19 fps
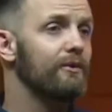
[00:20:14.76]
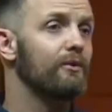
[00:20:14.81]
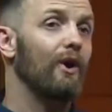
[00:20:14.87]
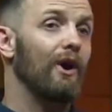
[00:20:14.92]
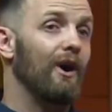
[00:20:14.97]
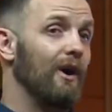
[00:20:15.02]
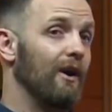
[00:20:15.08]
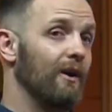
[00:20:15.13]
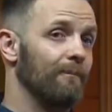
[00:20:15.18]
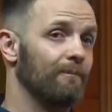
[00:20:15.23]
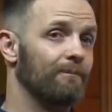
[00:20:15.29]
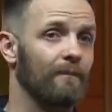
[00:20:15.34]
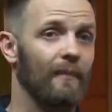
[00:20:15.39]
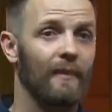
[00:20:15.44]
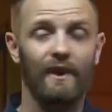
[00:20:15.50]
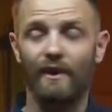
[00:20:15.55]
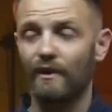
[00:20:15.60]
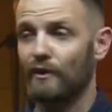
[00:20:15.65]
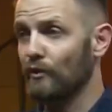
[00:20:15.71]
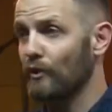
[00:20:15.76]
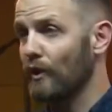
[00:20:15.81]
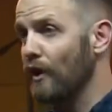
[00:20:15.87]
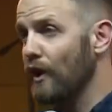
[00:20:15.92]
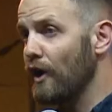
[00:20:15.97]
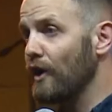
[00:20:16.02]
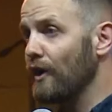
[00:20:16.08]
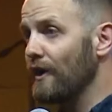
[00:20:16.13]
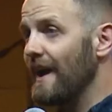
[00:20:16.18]
where you are. You
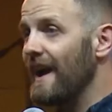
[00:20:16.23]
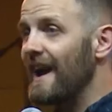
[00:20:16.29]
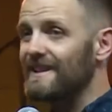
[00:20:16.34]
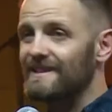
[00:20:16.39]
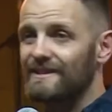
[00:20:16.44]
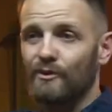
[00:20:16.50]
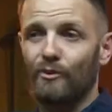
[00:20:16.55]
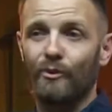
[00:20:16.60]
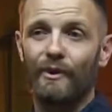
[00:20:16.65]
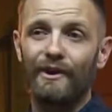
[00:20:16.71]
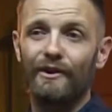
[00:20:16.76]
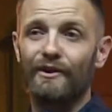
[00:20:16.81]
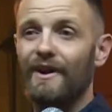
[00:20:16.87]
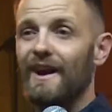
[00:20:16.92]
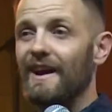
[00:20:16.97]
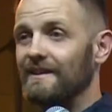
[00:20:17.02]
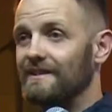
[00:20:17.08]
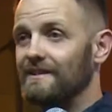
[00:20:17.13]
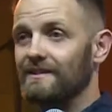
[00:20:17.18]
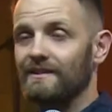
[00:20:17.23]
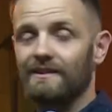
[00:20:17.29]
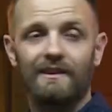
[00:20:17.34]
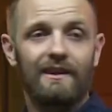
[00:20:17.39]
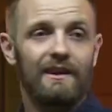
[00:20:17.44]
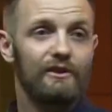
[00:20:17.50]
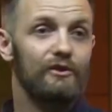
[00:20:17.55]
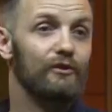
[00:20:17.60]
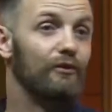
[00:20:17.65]
are at where you're at.
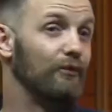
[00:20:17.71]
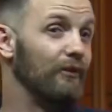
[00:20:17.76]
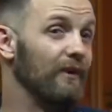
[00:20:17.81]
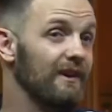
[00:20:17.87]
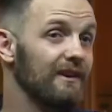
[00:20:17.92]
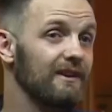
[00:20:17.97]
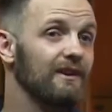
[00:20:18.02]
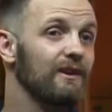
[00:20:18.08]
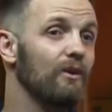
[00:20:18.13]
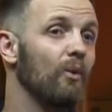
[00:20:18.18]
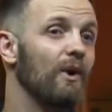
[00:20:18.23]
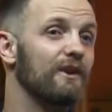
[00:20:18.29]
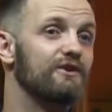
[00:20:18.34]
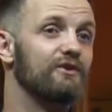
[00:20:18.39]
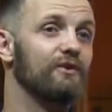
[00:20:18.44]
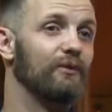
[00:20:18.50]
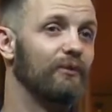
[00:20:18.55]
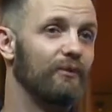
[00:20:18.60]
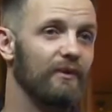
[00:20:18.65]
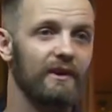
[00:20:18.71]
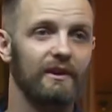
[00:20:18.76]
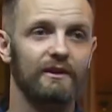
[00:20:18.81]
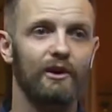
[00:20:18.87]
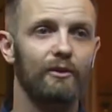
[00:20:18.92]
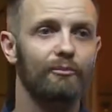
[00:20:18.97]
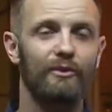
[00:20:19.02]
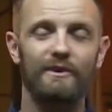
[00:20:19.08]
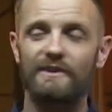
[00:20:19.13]
You feel what you
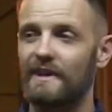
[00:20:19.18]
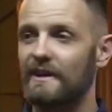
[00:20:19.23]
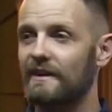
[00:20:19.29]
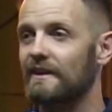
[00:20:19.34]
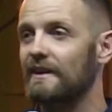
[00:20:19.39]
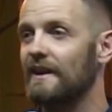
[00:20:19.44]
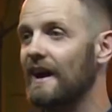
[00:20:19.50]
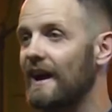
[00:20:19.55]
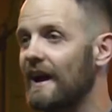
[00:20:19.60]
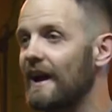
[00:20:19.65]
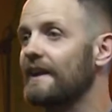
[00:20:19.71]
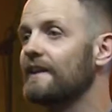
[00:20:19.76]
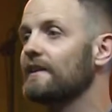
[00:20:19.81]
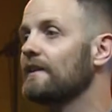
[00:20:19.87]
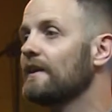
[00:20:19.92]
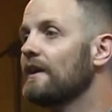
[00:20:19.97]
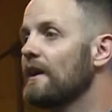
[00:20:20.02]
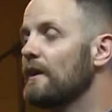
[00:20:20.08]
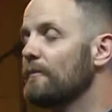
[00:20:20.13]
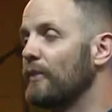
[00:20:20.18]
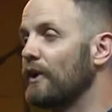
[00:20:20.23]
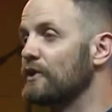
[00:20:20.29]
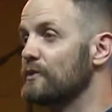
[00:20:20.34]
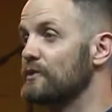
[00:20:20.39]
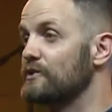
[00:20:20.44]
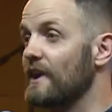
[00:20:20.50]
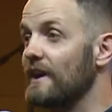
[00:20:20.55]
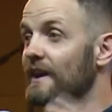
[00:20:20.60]
feel. Don't pretend and hide
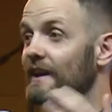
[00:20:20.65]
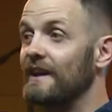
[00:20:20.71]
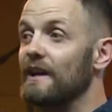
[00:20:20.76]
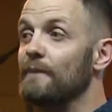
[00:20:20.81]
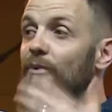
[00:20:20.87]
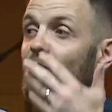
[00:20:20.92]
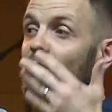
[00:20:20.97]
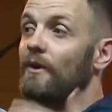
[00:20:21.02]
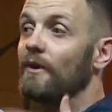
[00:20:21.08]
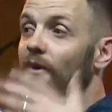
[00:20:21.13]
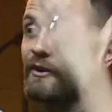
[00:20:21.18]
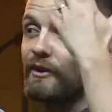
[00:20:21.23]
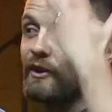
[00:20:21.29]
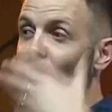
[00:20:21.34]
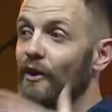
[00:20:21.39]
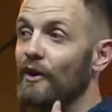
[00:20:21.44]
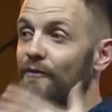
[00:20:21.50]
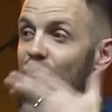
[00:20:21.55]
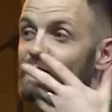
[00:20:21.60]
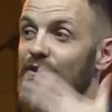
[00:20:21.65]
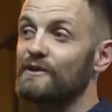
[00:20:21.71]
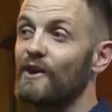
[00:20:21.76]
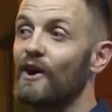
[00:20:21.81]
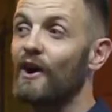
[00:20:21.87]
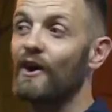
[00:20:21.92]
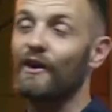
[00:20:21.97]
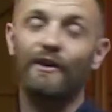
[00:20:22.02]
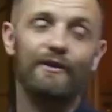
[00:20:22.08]
because you're trying to keep a
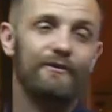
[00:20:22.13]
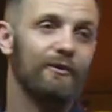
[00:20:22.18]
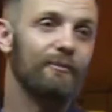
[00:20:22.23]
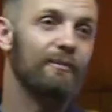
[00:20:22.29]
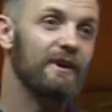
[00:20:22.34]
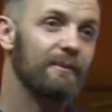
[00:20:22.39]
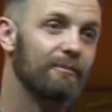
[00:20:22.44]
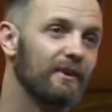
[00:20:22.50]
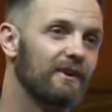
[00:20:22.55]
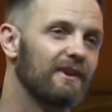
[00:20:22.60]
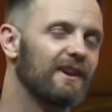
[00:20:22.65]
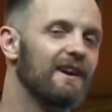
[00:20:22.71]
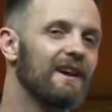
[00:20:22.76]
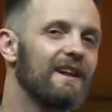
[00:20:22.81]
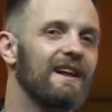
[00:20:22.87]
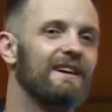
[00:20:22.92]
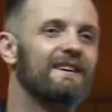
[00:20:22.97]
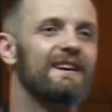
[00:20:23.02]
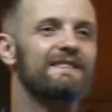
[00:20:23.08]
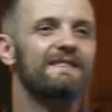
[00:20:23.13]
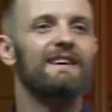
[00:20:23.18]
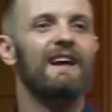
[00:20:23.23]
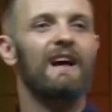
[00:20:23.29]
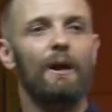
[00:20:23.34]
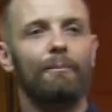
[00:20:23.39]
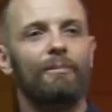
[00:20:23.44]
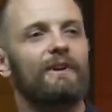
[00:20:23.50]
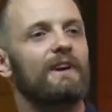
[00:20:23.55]
facade on for people. It
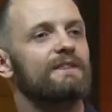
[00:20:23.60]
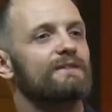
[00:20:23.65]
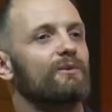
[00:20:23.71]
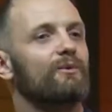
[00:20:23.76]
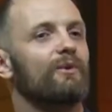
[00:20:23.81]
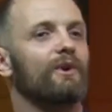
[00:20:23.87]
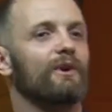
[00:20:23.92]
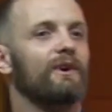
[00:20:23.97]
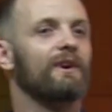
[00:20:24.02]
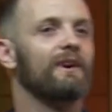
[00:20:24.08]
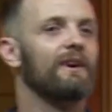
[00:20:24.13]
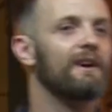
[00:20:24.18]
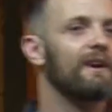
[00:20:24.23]
doesn't help. It doesn't work.